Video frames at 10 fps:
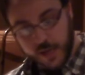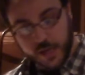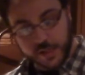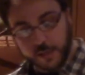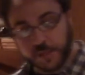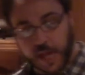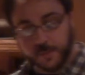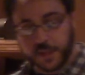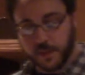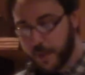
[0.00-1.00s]

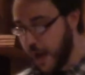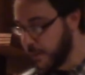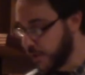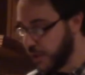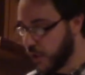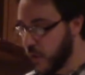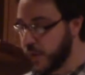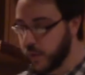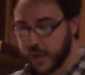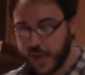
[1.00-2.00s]
Sometimes in the Bible you're going
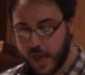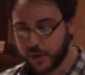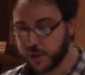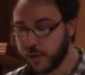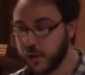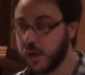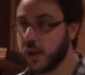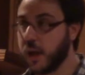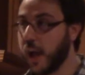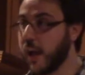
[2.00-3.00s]
to encounter,
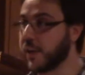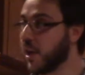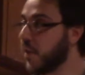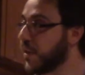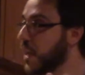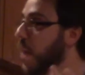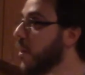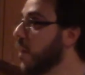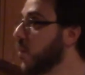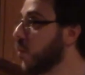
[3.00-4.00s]
and it's all the same
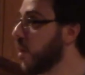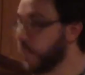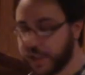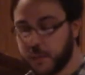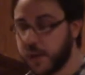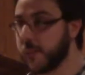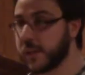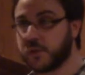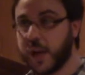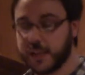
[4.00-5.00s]
Hebrew word, but sometimes
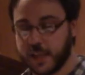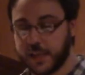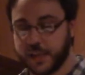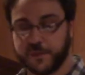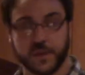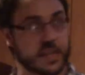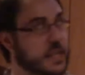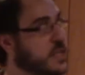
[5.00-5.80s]
it's translated differently.